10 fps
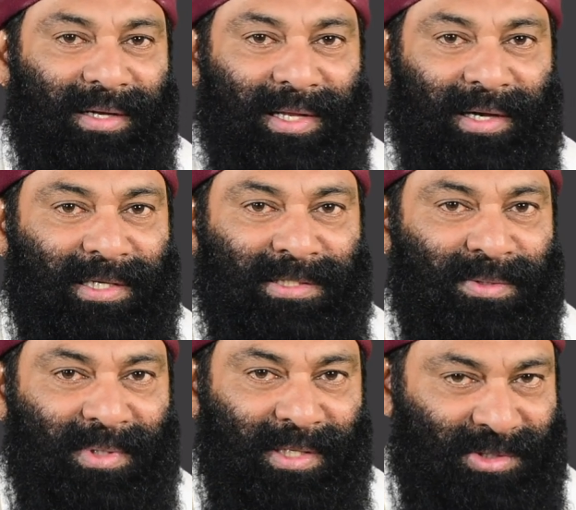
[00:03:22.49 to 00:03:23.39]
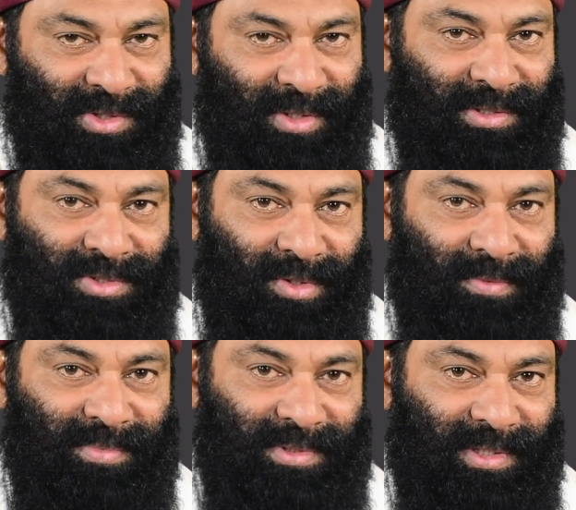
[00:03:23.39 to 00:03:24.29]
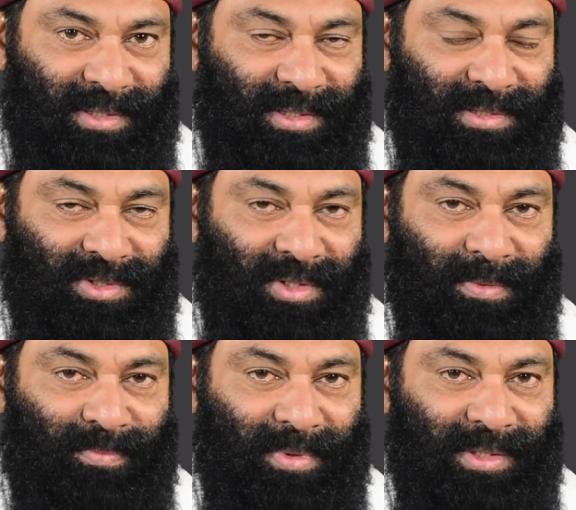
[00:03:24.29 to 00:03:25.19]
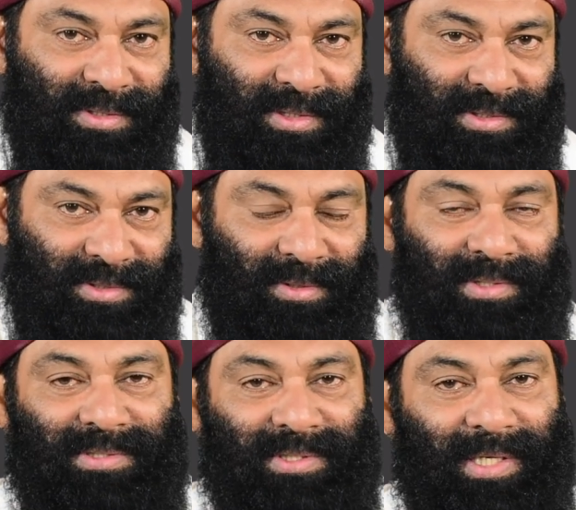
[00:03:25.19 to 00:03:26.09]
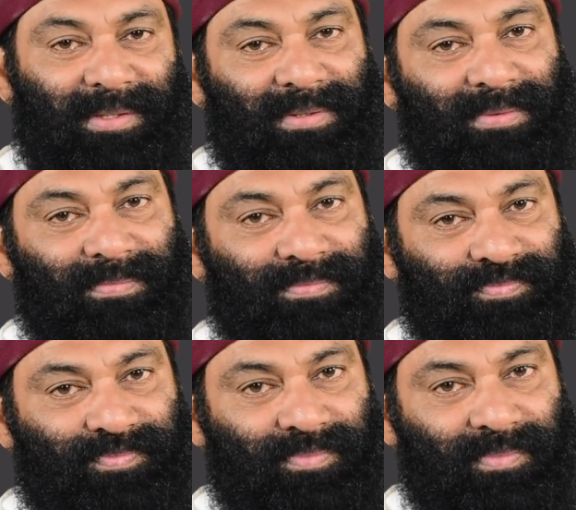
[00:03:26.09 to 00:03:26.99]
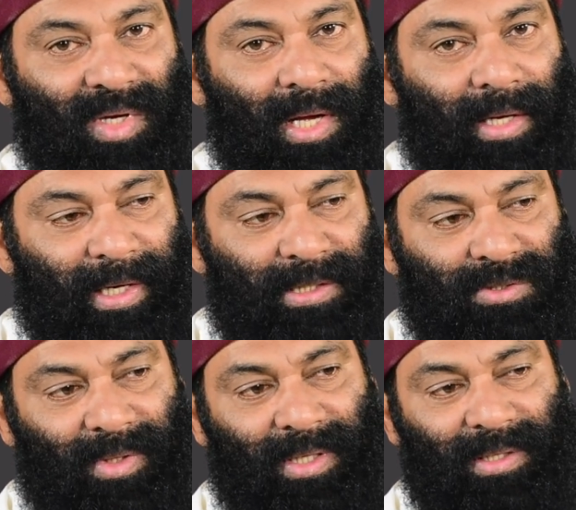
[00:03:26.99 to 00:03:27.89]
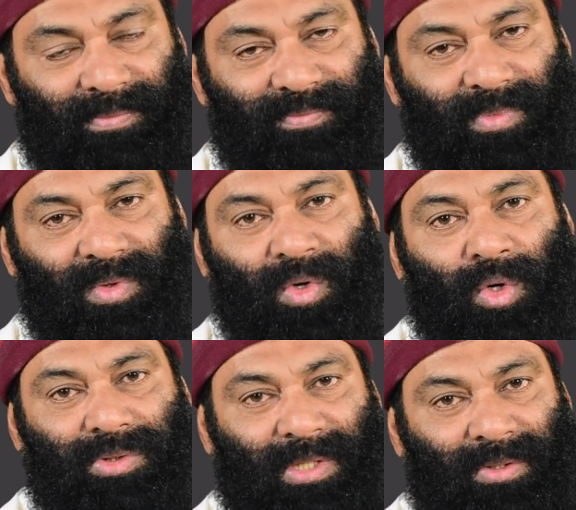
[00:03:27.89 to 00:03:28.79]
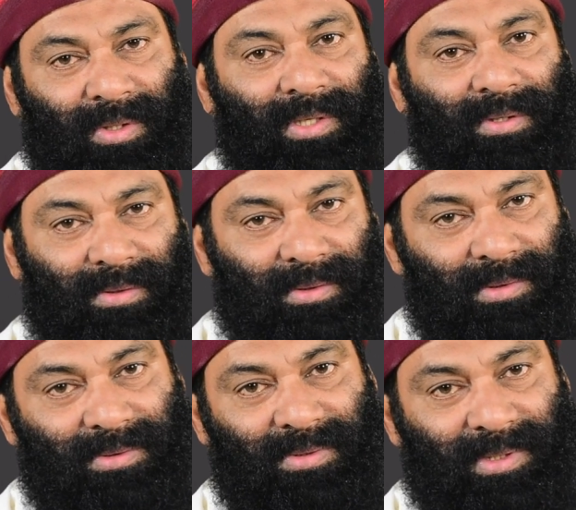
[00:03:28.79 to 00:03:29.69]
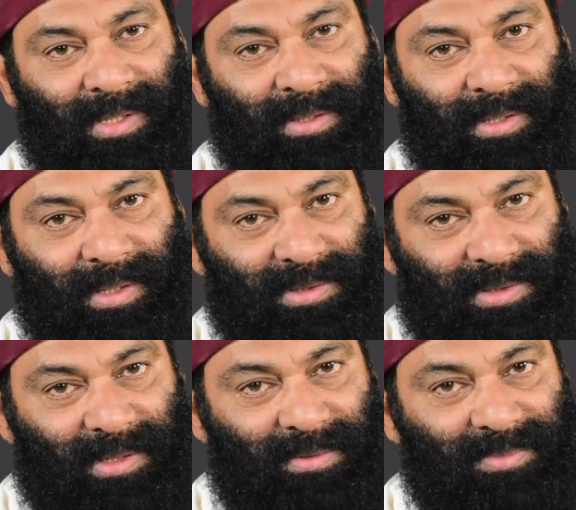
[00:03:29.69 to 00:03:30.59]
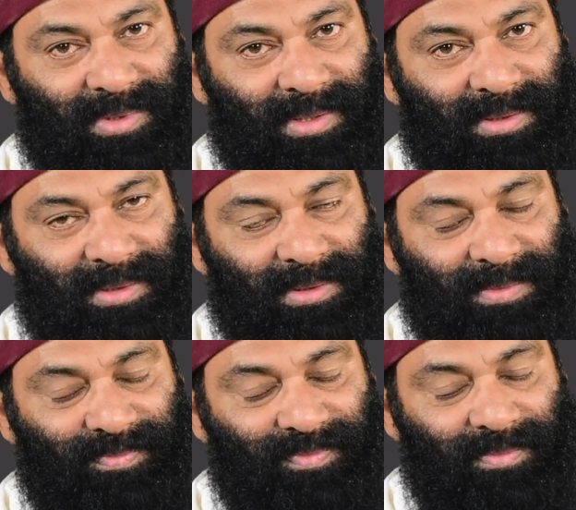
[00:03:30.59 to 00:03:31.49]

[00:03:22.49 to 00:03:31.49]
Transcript: and that doesn't mean he's not a Swamiji, he's not a priest, he's not a saint. Each one goes according to the society needs circumstances.